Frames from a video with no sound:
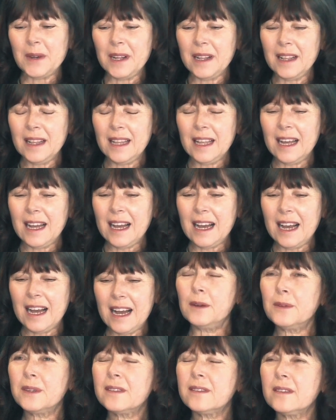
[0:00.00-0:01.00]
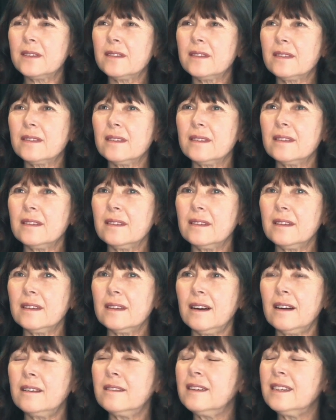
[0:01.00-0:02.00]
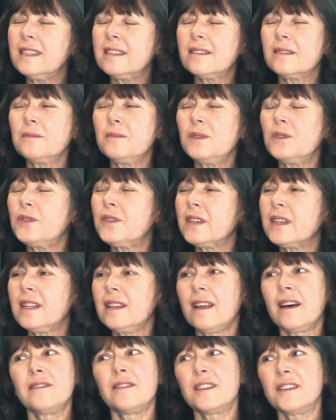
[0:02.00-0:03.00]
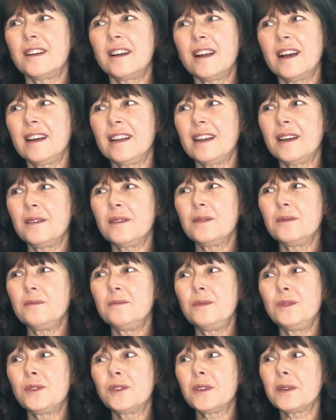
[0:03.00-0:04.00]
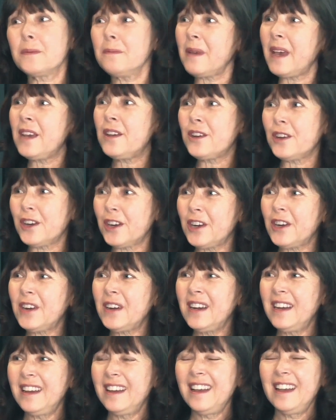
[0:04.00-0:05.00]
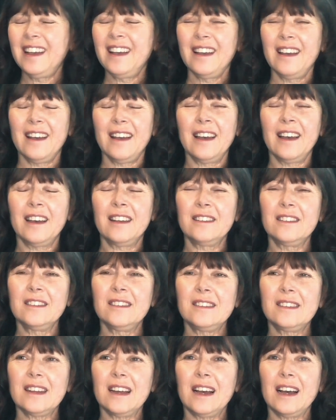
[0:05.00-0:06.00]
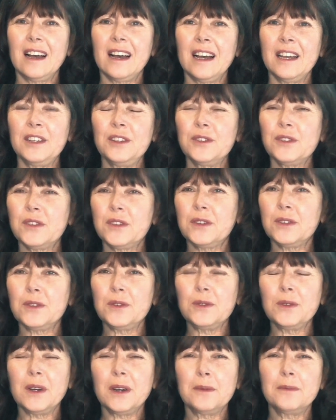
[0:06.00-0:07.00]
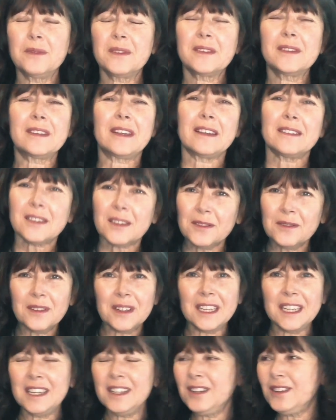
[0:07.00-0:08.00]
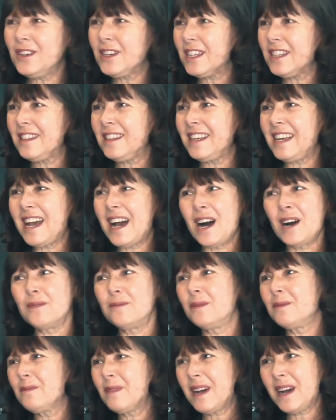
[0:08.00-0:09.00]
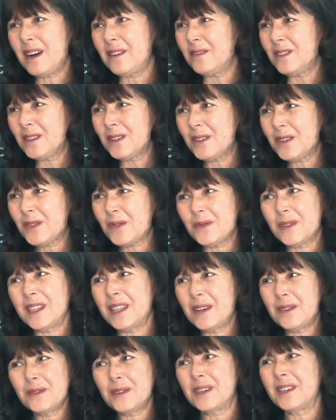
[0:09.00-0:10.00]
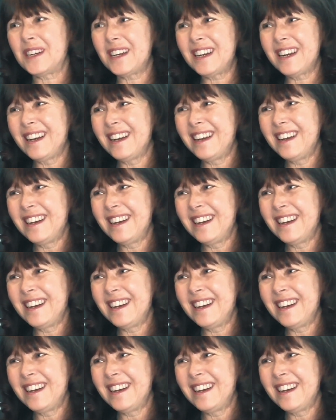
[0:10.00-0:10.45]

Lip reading: well, I was always a music lover and a music maker, and I used to obsessively look at the album covers when there were